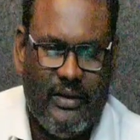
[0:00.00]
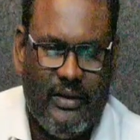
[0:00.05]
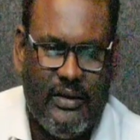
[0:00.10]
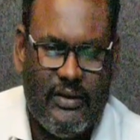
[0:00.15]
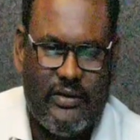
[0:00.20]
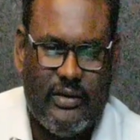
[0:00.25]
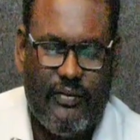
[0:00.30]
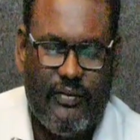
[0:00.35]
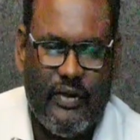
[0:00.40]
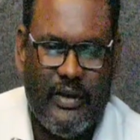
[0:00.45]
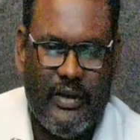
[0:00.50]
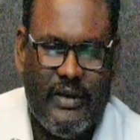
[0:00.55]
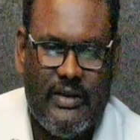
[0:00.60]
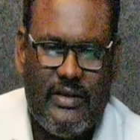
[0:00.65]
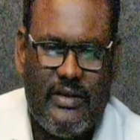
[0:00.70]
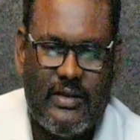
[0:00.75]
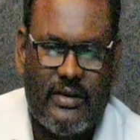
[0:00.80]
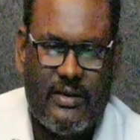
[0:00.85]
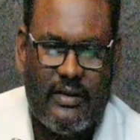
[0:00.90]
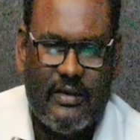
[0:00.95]
So
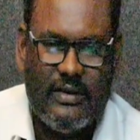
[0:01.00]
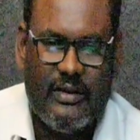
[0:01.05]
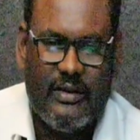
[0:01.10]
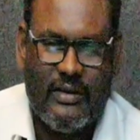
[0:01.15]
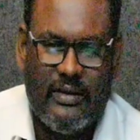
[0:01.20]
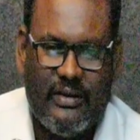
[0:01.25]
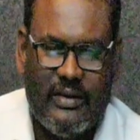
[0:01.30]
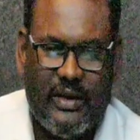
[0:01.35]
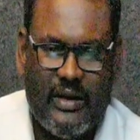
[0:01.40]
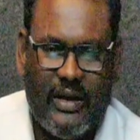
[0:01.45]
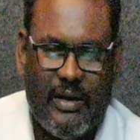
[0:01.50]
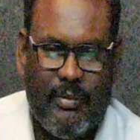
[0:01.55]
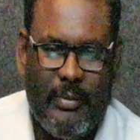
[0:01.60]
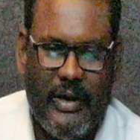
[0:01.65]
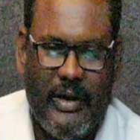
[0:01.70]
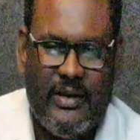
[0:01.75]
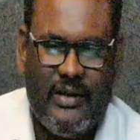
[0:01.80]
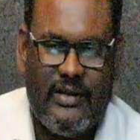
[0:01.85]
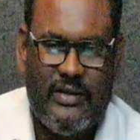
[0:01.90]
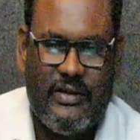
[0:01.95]
once the
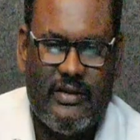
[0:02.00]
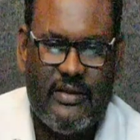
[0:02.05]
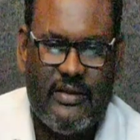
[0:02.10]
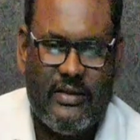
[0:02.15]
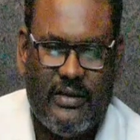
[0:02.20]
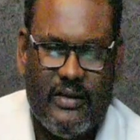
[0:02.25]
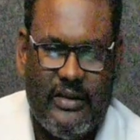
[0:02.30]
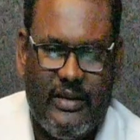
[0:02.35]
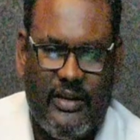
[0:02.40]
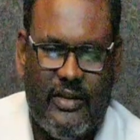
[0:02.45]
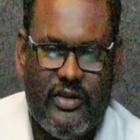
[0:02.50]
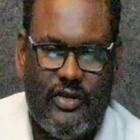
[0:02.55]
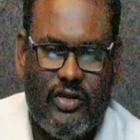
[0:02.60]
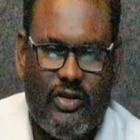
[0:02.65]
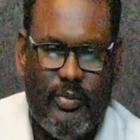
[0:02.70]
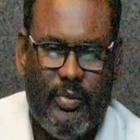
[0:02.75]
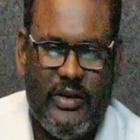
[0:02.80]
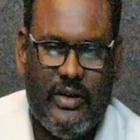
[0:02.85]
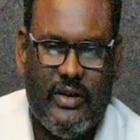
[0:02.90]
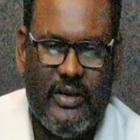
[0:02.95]
commands is to
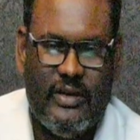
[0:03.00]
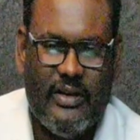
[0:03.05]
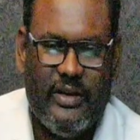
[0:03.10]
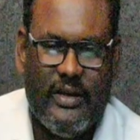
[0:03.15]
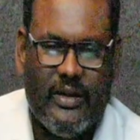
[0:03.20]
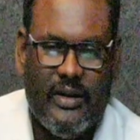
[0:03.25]
be